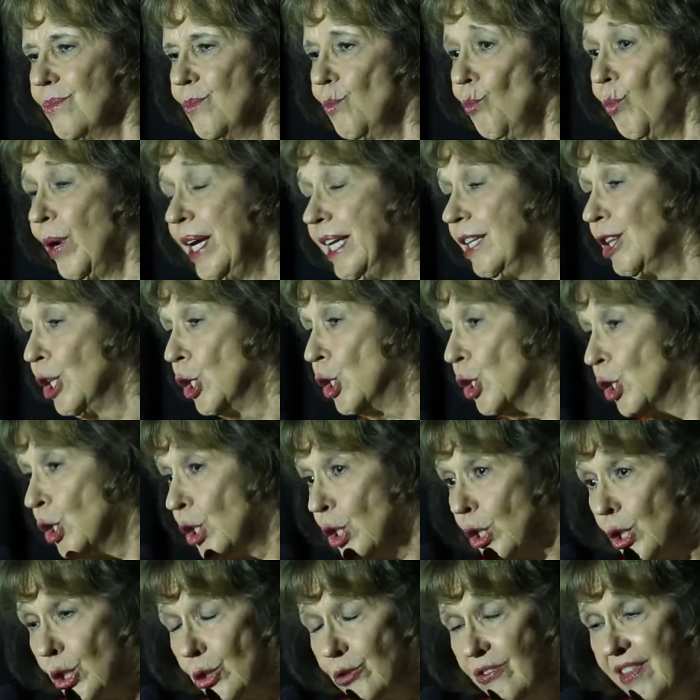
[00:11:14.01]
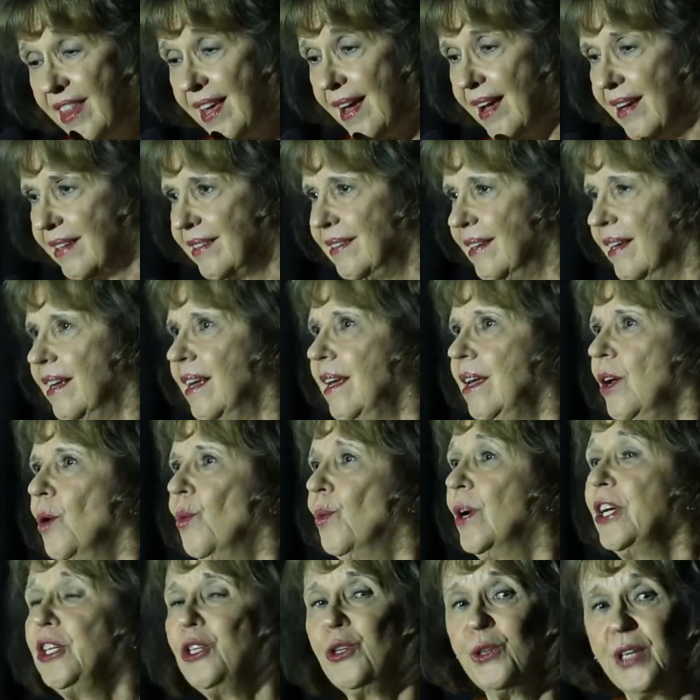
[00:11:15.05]
We learned that
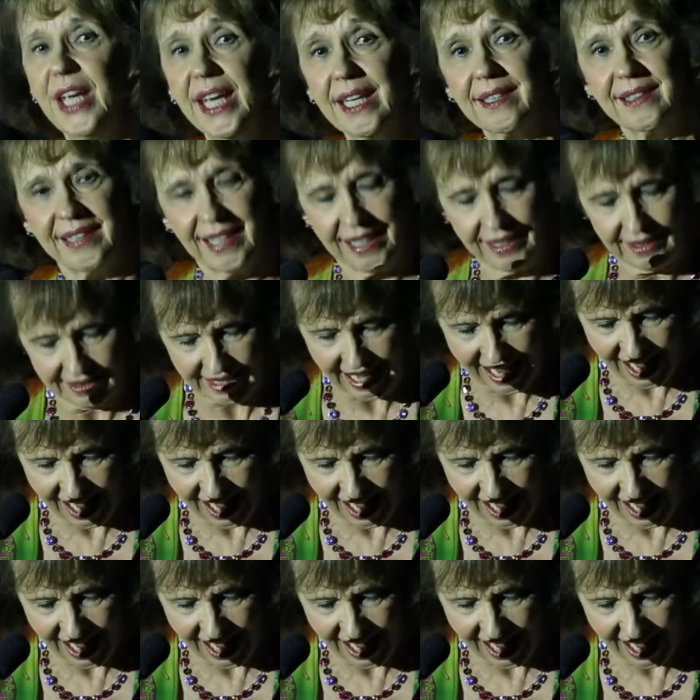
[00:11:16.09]
what you get kicked